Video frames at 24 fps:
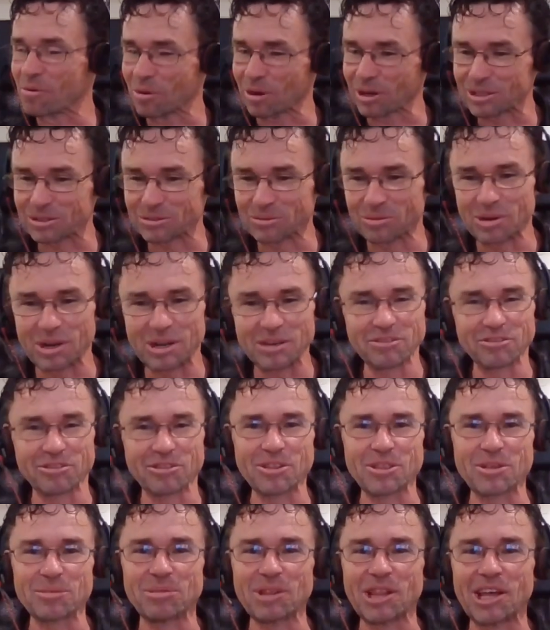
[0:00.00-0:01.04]
It works well
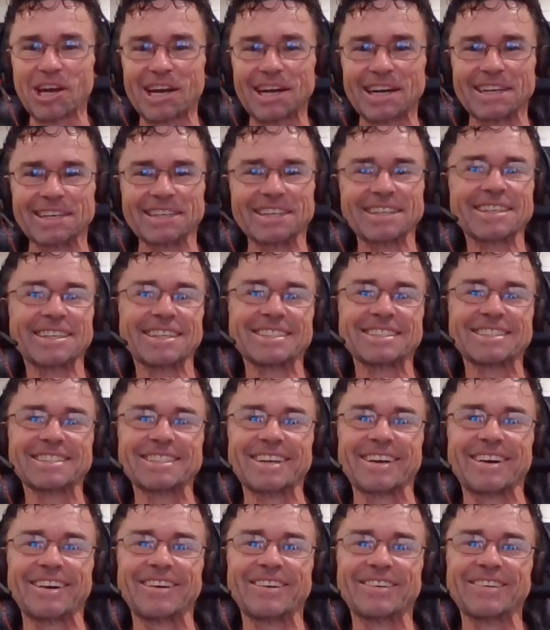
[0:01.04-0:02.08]
for the blonde.
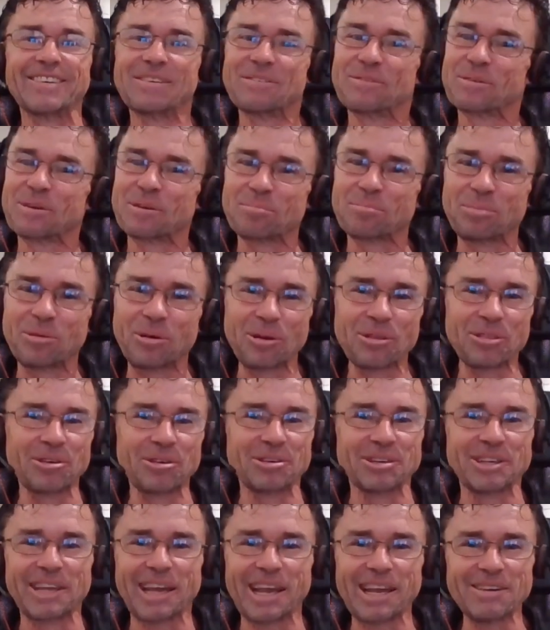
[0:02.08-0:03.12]
So we're both
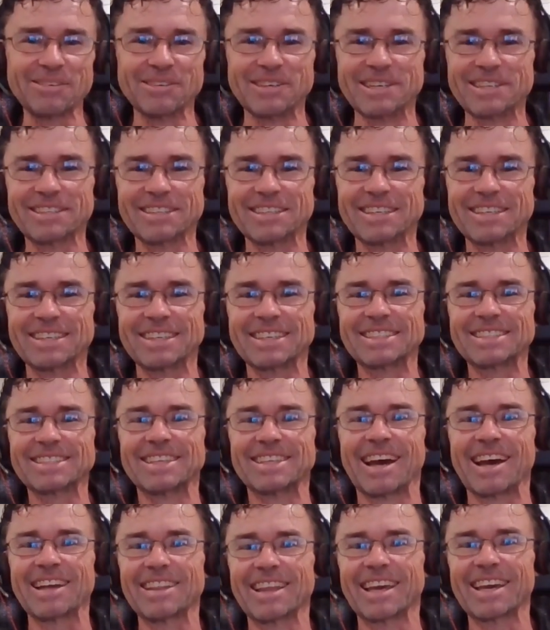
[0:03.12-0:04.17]
okay with it.
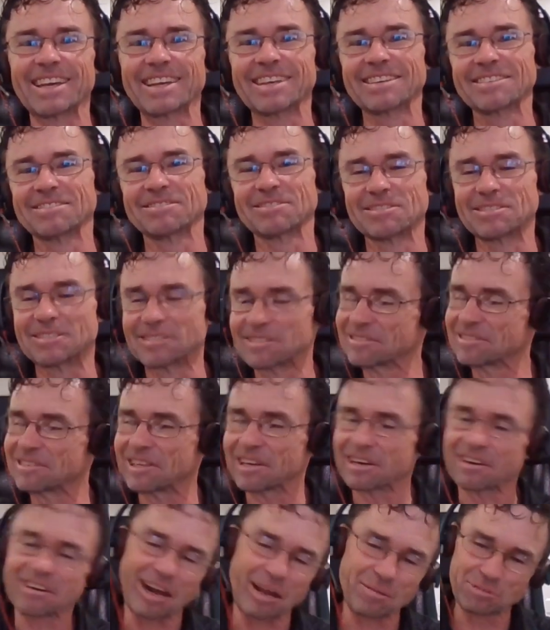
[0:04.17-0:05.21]
It's not like
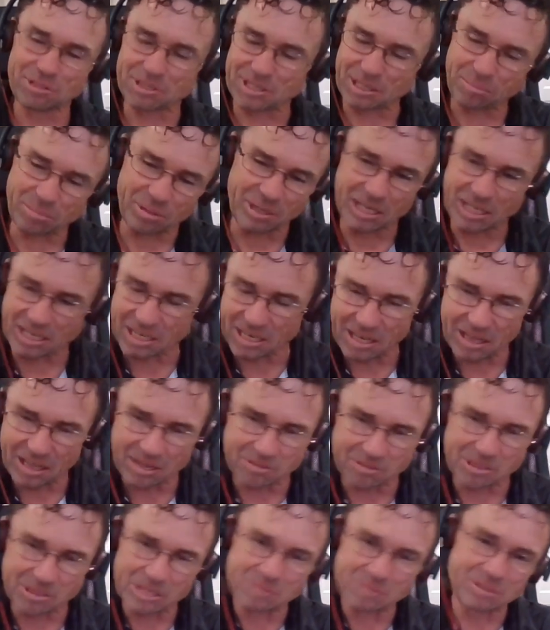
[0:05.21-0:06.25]
dear, I'm sleeping in
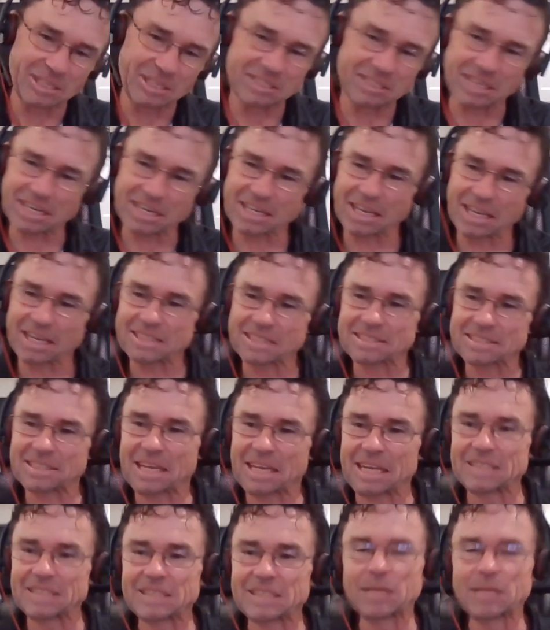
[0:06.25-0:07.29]
another room because I can't
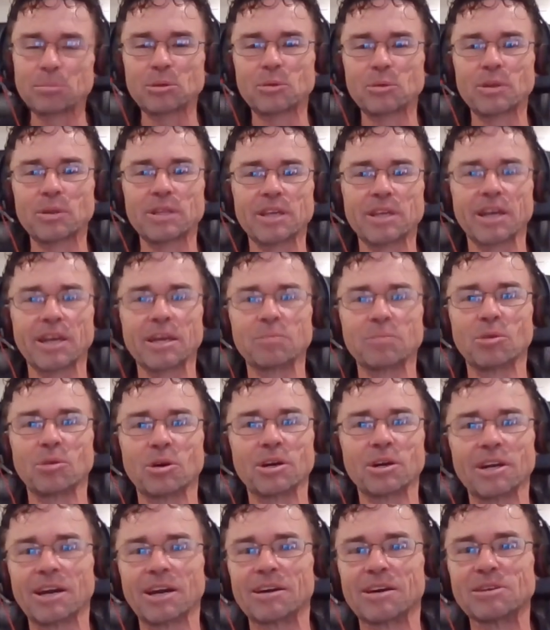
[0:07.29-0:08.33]
stand sleeping with you
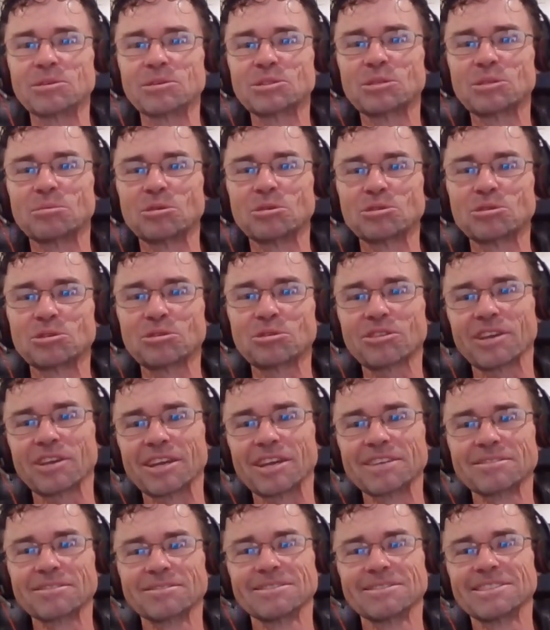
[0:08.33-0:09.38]
anymore. No, it was a mutual
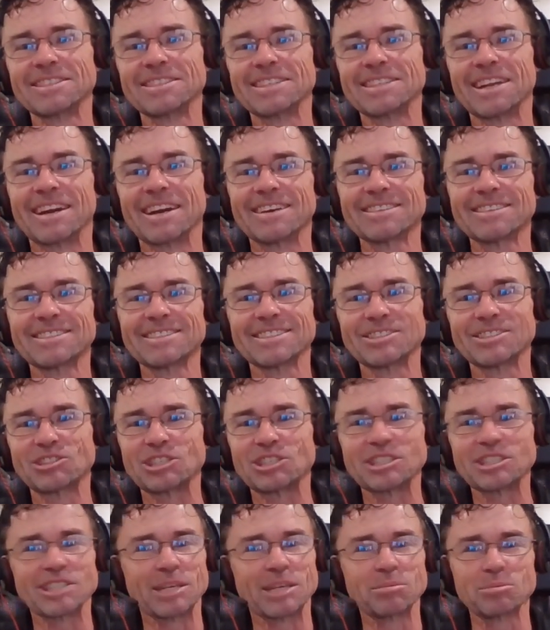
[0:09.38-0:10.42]
thing. You know,
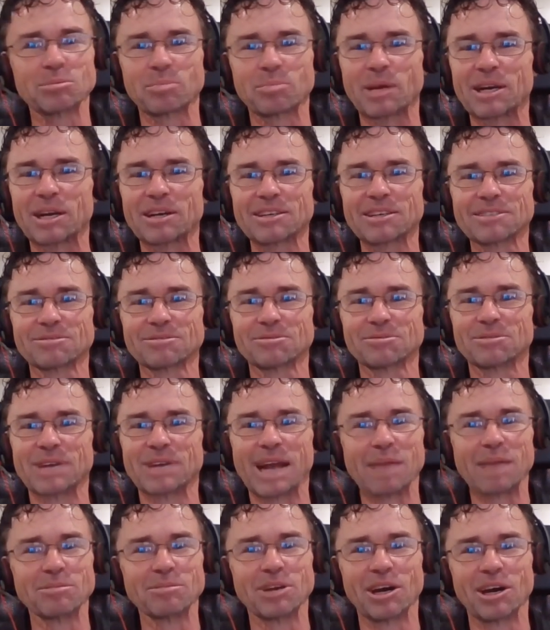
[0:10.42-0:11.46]
she sleeps better
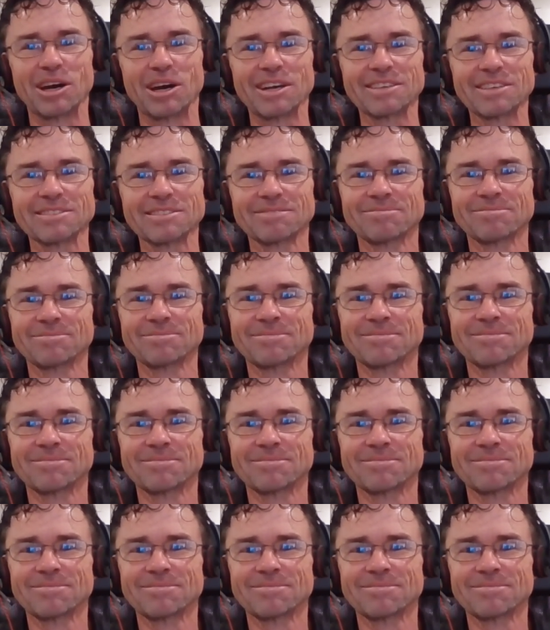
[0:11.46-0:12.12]
when I'm gone